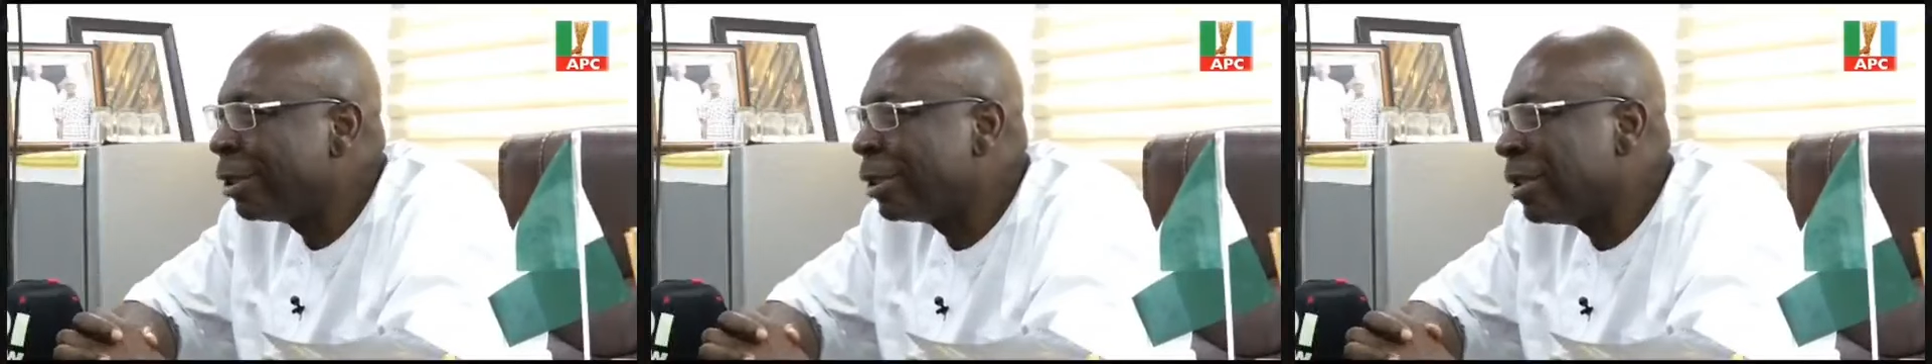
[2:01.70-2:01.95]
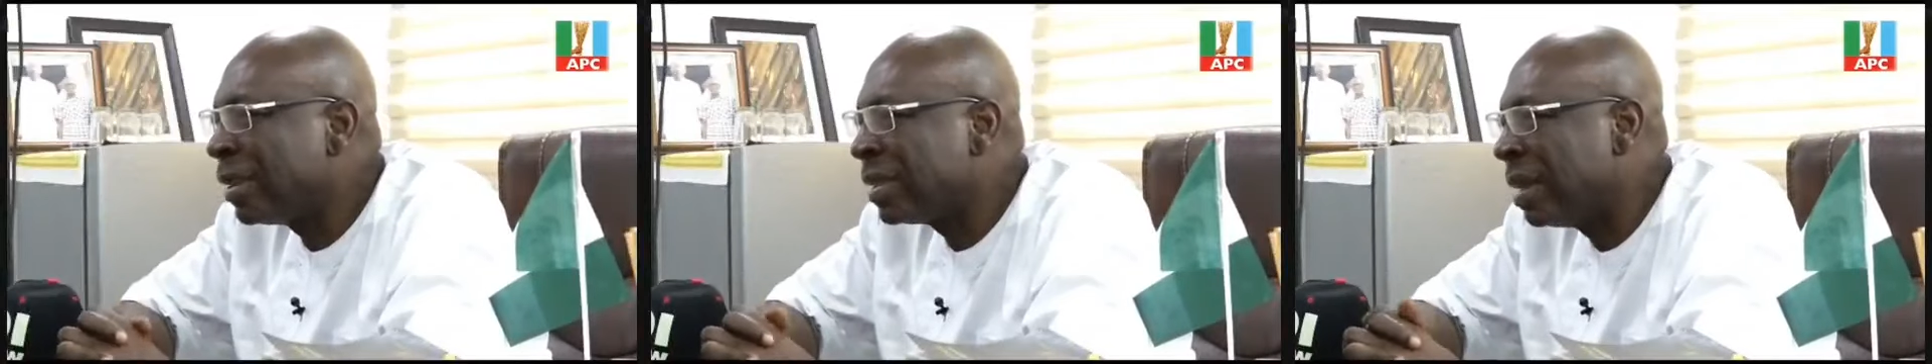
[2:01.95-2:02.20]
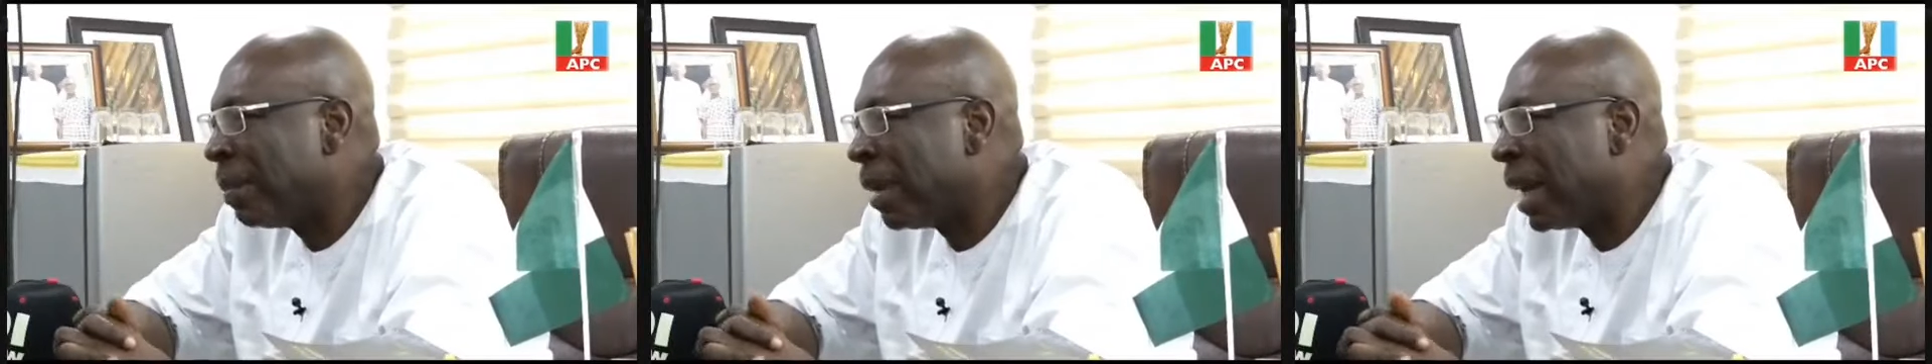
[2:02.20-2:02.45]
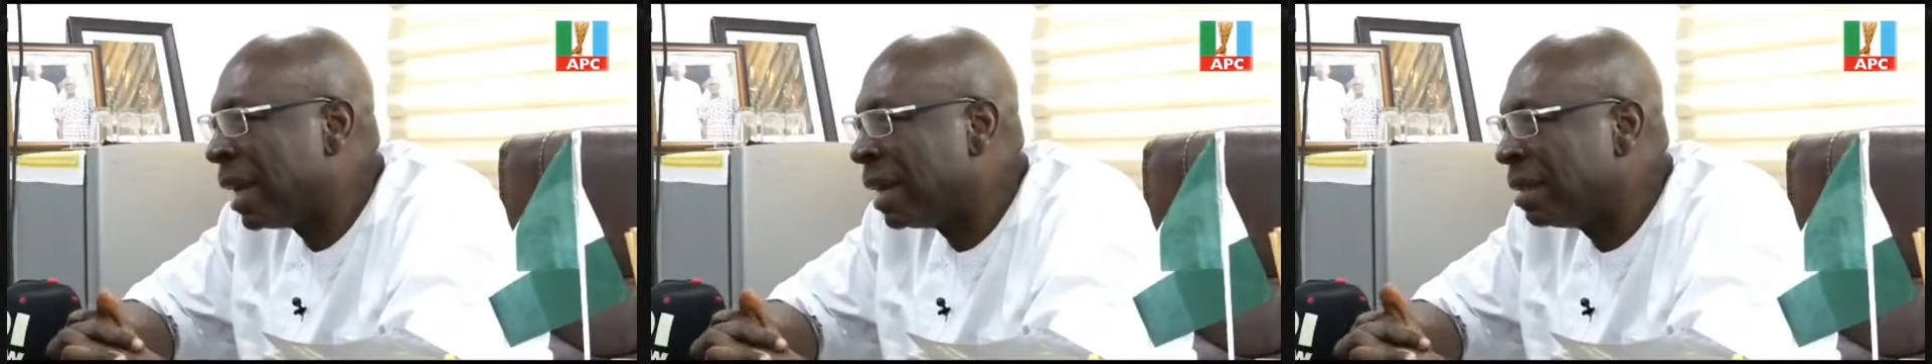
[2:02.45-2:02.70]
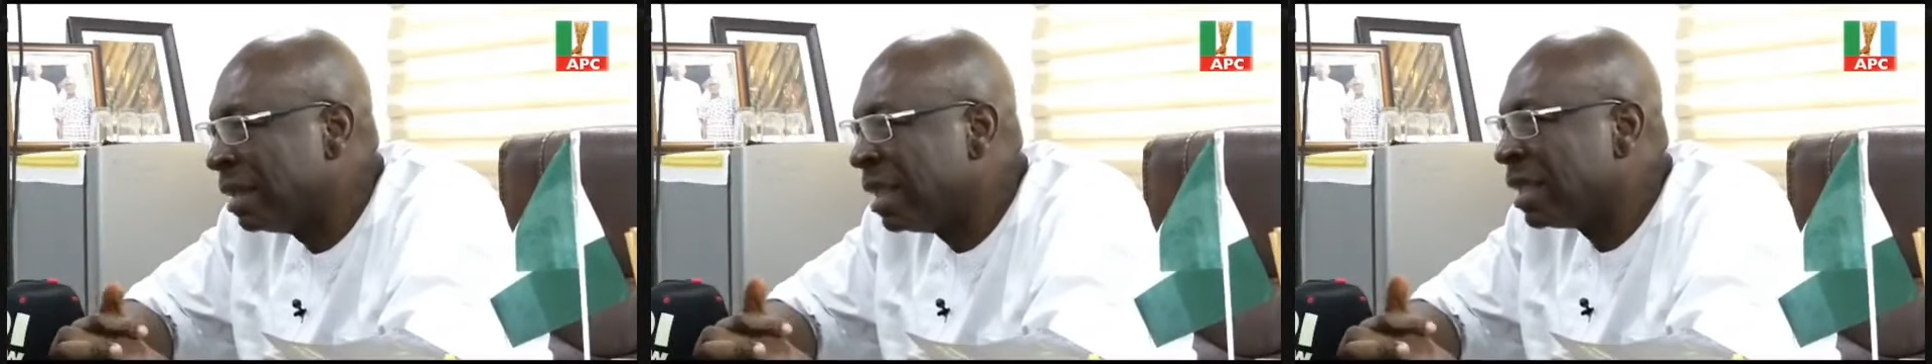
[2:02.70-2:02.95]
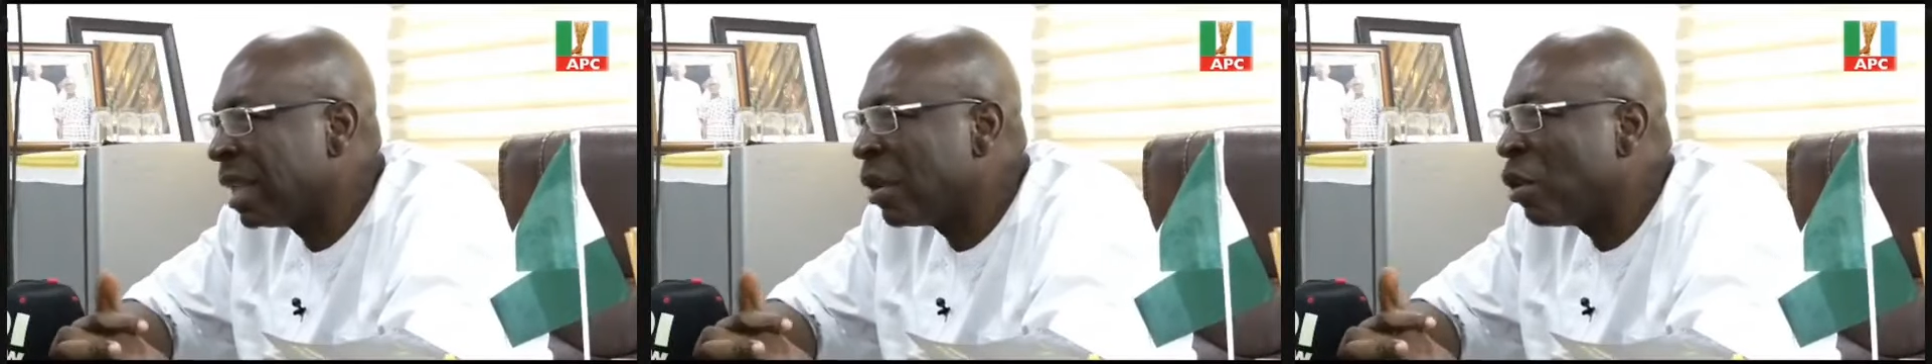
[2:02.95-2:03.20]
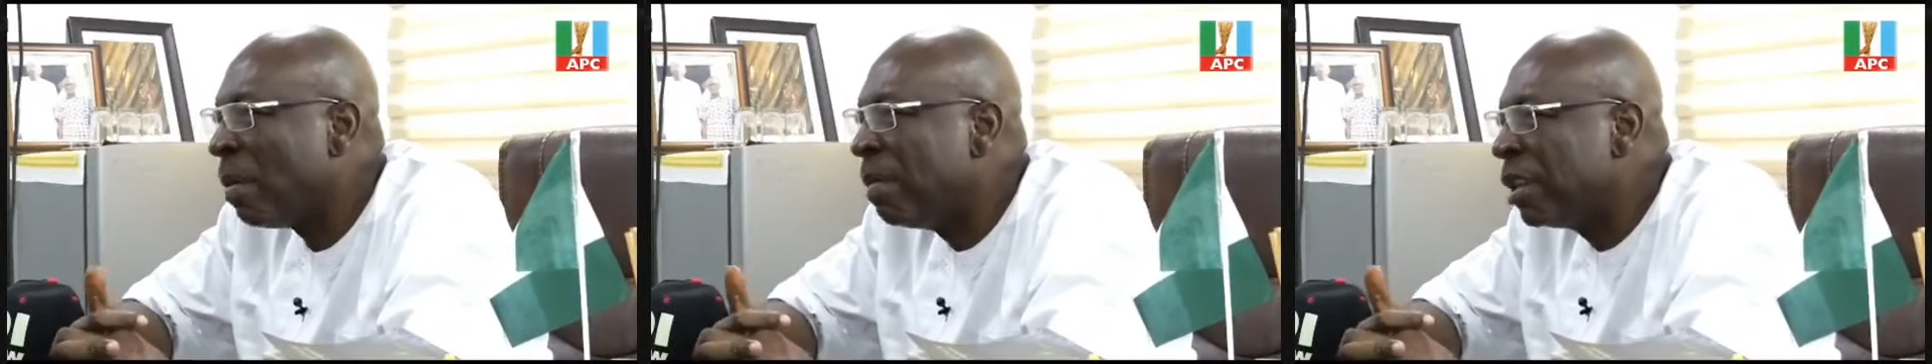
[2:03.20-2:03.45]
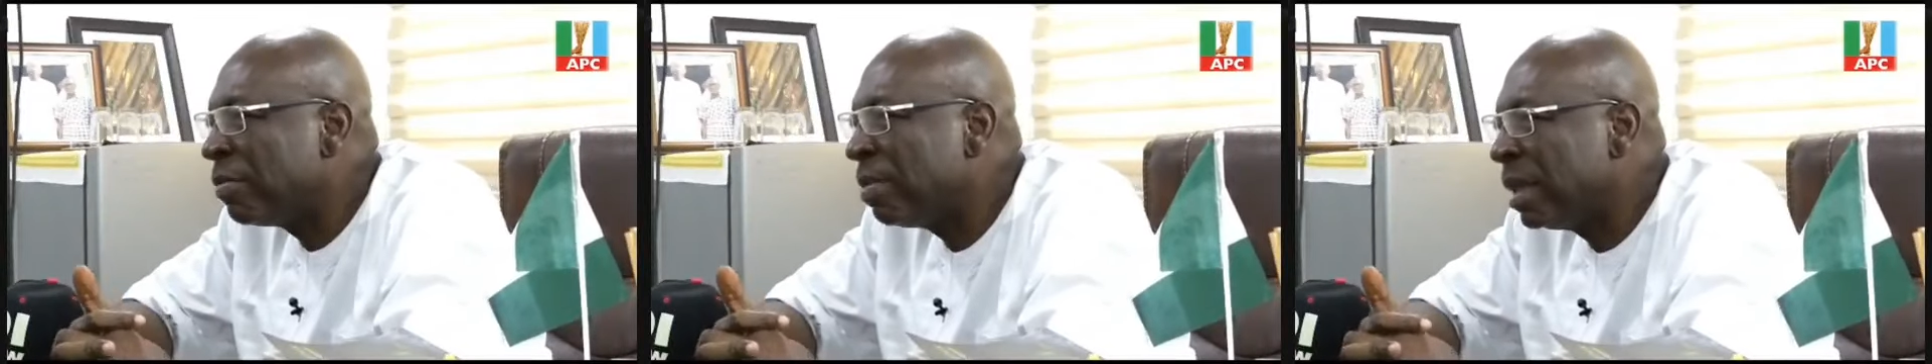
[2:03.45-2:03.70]
not just a plan, it is a
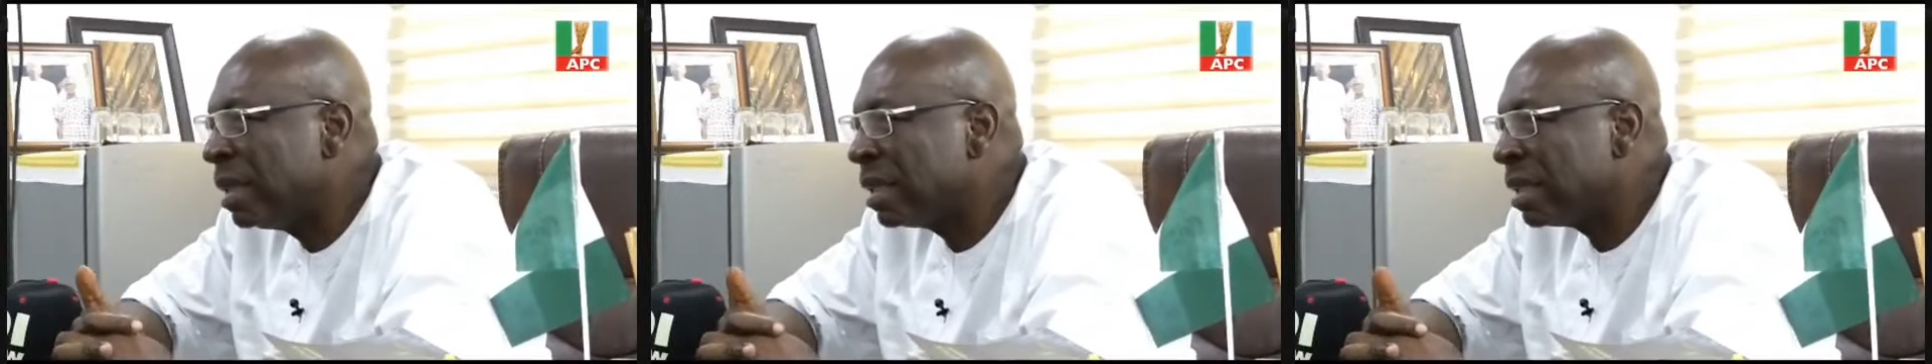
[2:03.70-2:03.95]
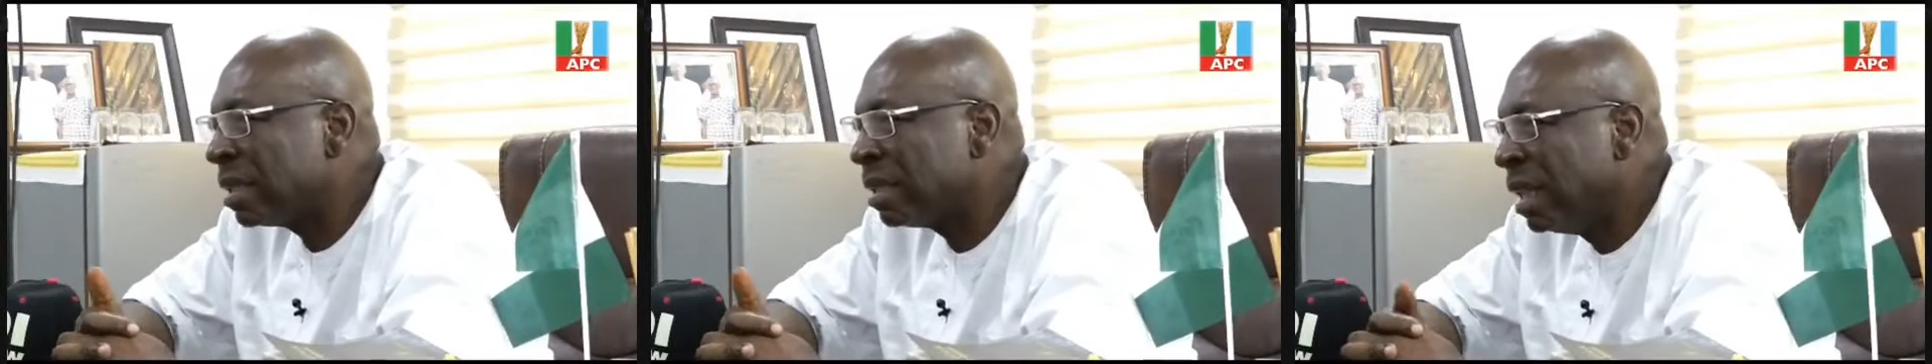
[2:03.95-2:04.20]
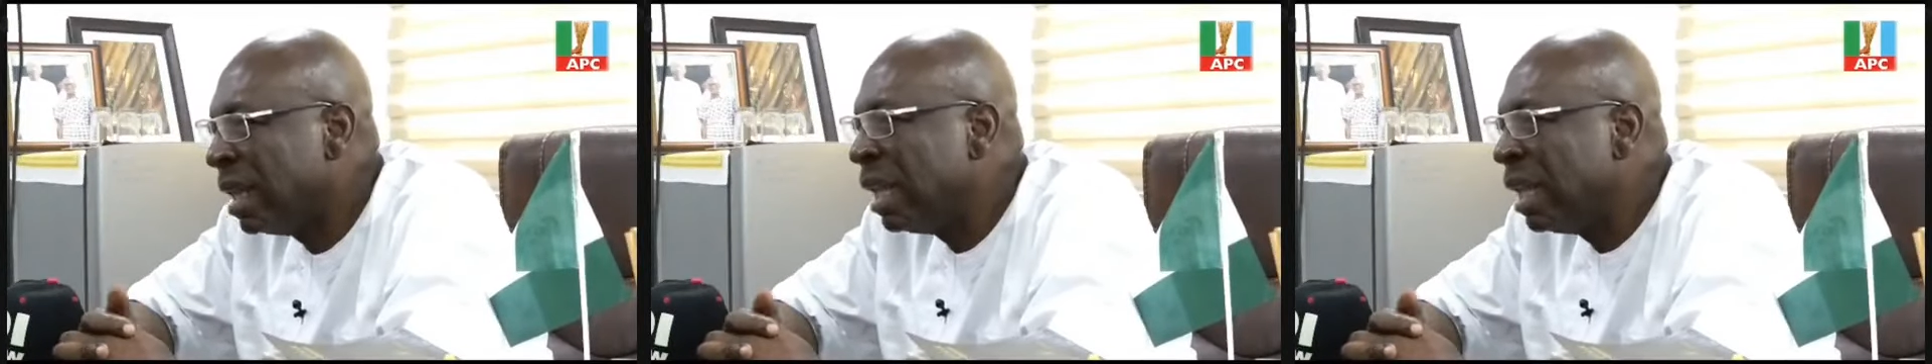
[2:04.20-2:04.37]
commitment,